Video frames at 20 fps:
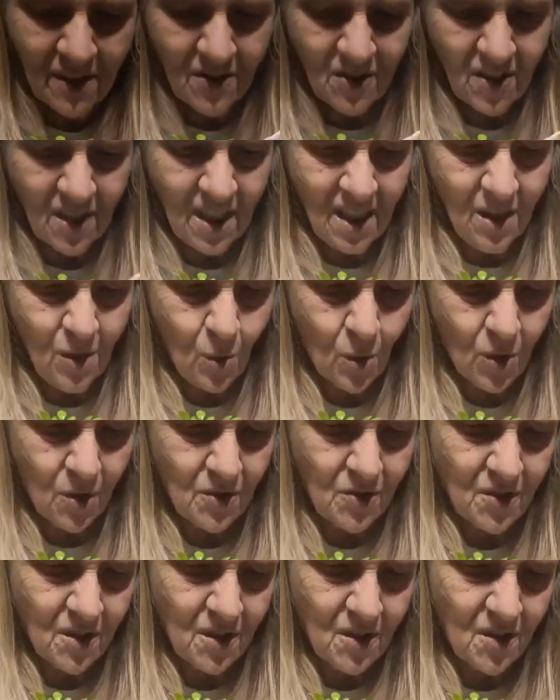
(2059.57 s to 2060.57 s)

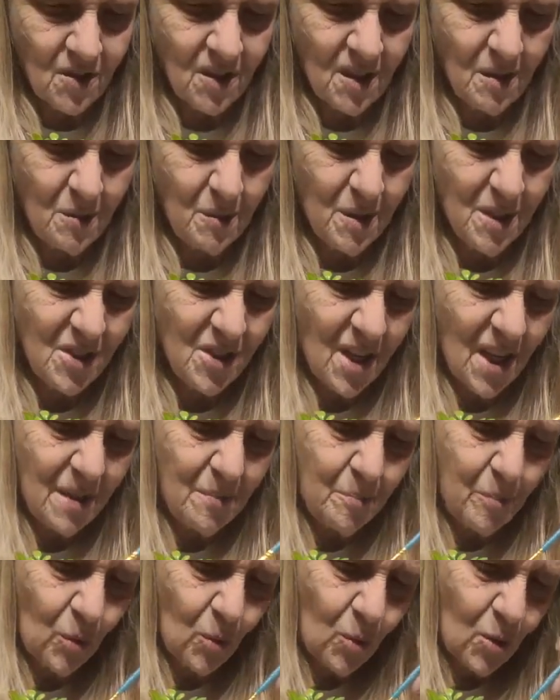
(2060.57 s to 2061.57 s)
seahorses. It was
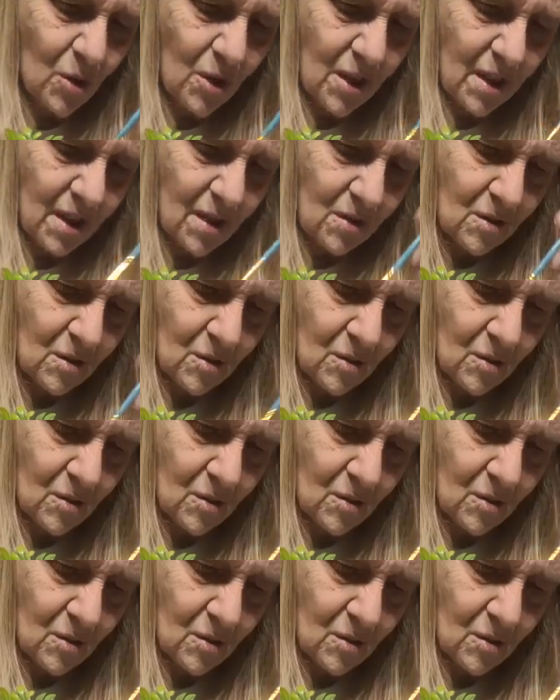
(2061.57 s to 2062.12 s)
like boring.